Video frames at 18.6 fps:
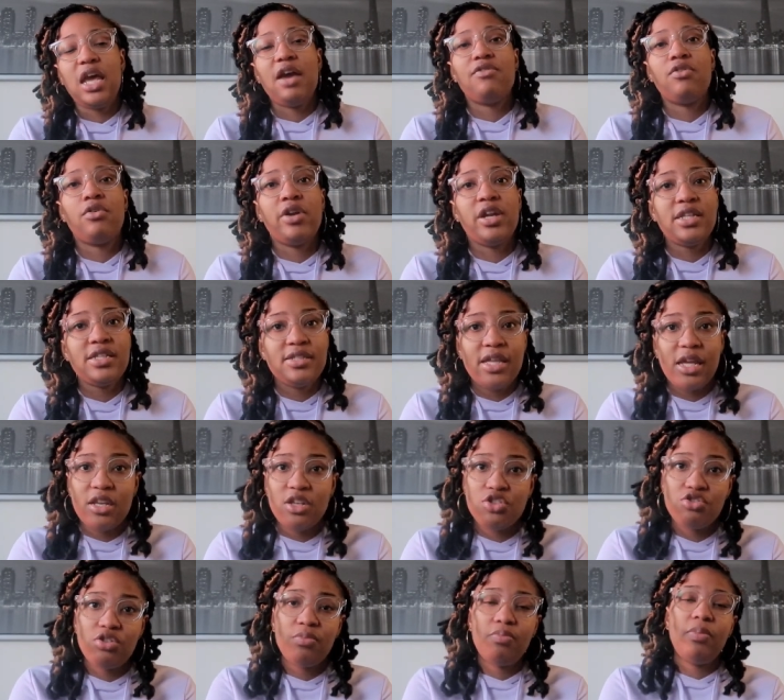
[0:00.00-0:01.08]
i've already
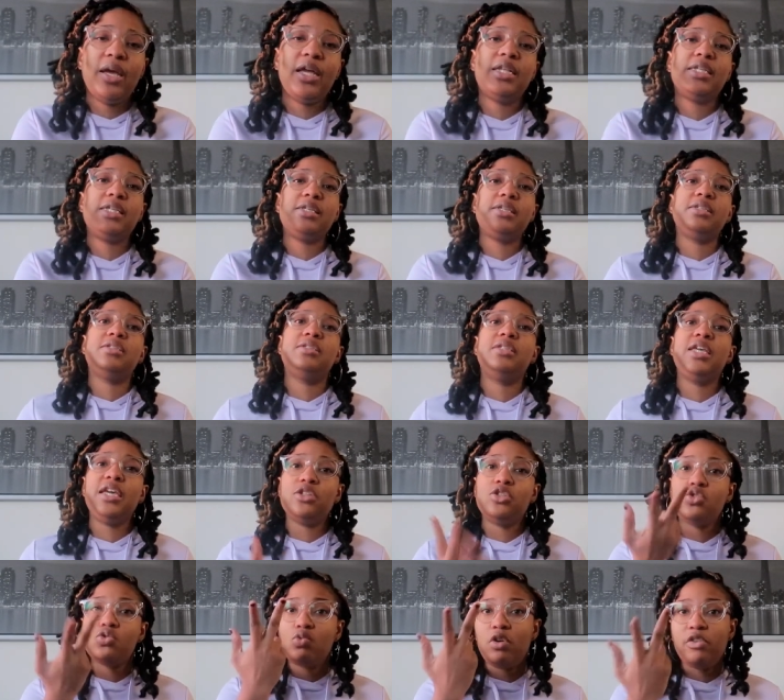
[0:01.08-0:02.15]
started treatment this is
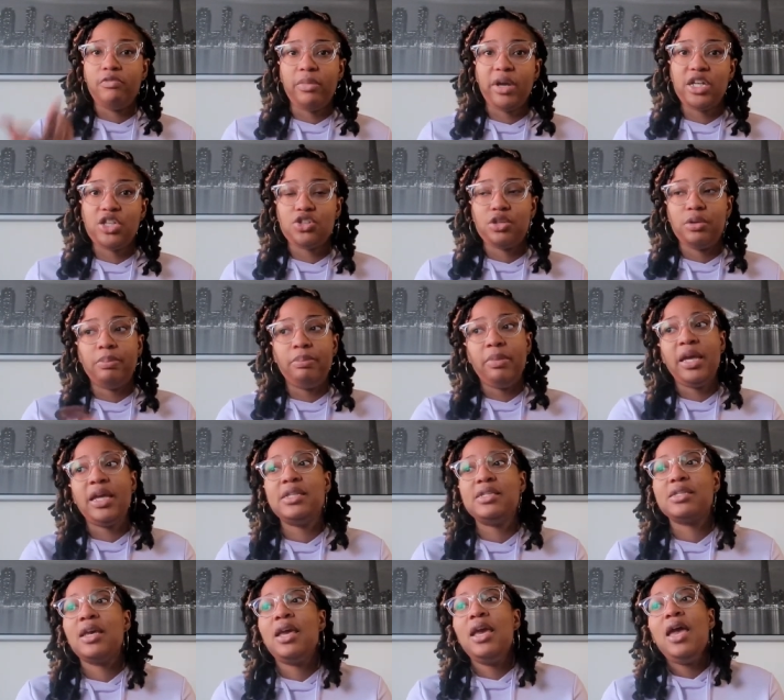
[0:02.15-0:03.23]
day two of my
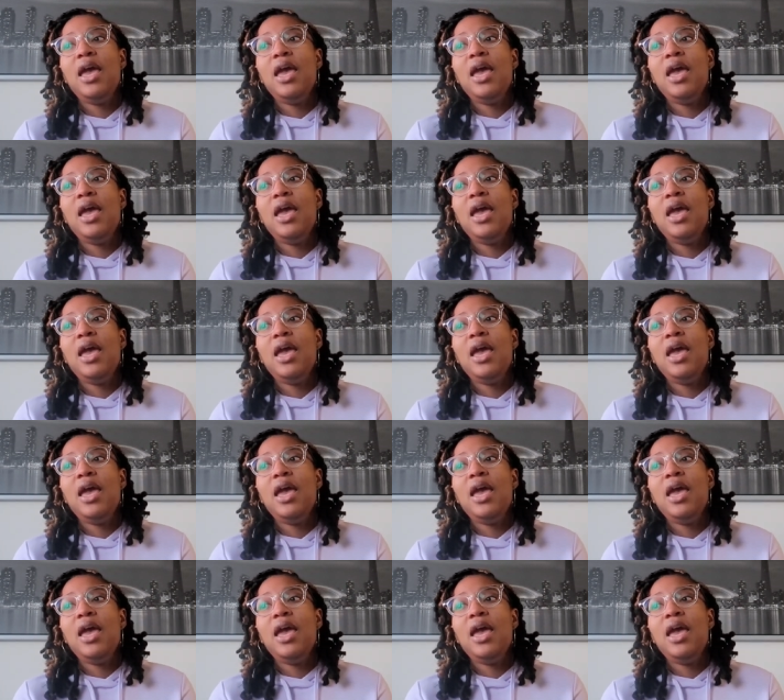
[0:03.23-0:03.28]
treatment